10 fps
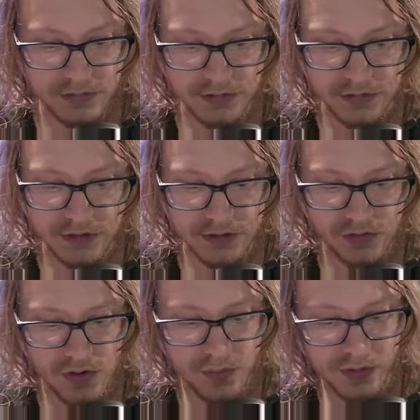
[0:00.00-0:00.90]
Alright, so
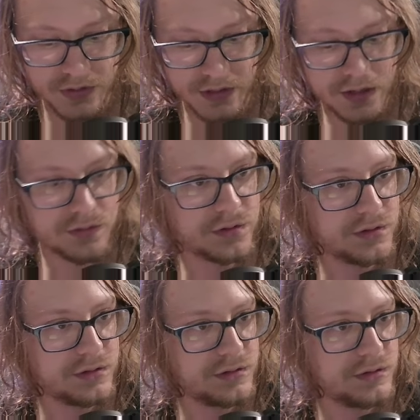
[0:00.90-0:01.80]
I'm printing out
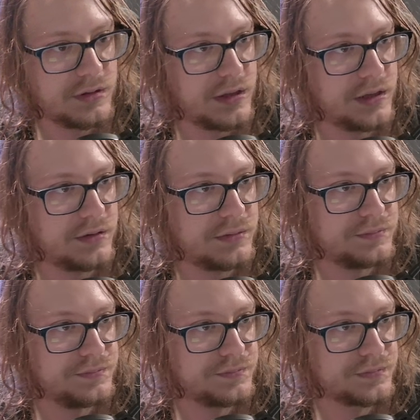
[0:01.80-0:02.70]
n.
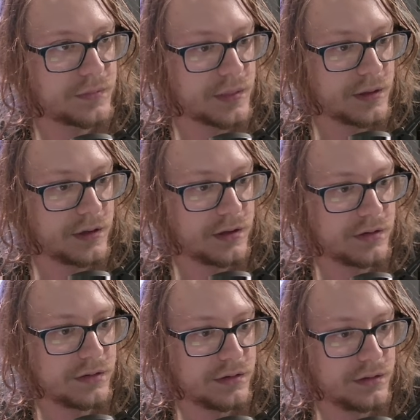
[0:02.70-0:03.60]
And
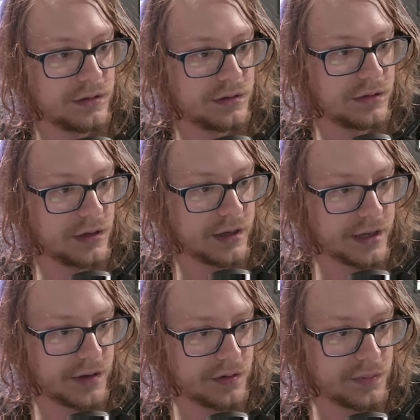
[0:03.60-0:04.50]
I
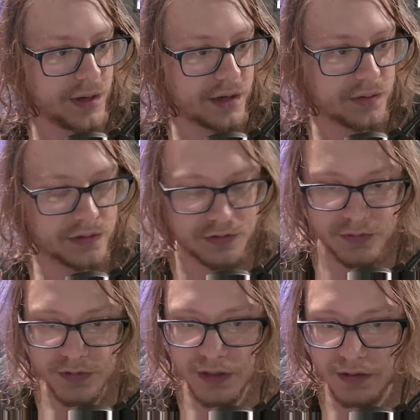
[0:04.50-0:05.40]
counted backwards from
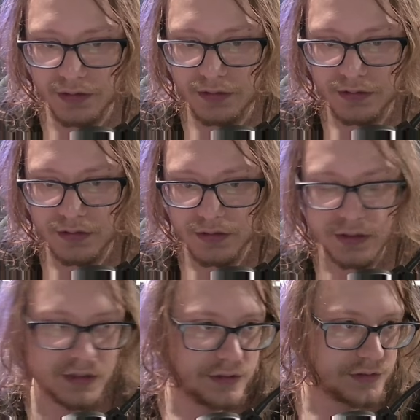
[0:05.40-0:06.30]
10.
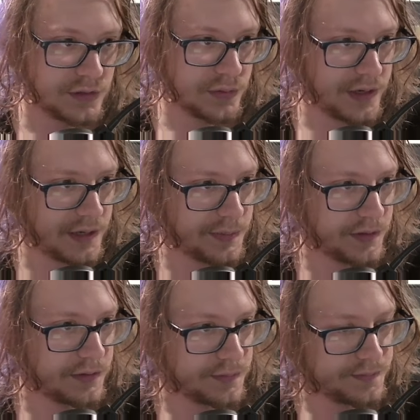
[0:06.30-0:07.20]
So what
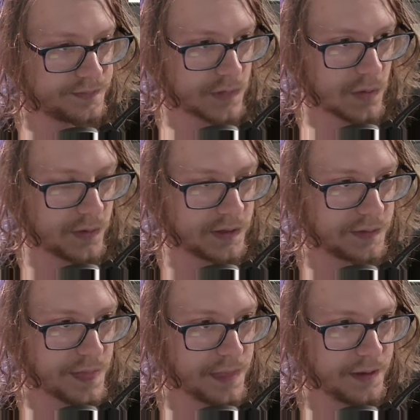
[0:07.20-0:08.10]
happened? Well,
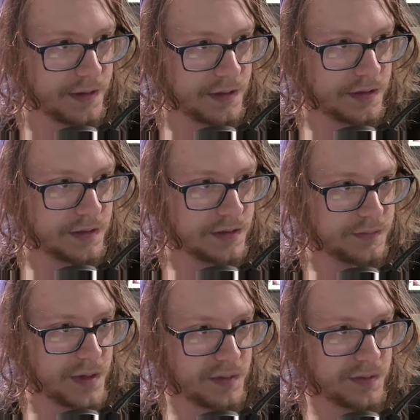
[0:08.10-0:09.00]

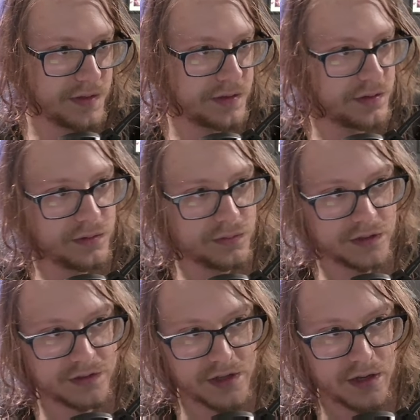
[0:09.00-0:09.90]
main method
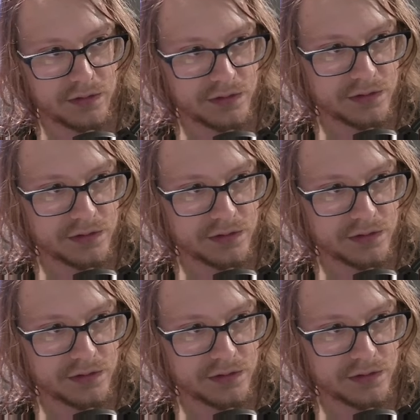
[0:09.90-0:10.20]
runs count.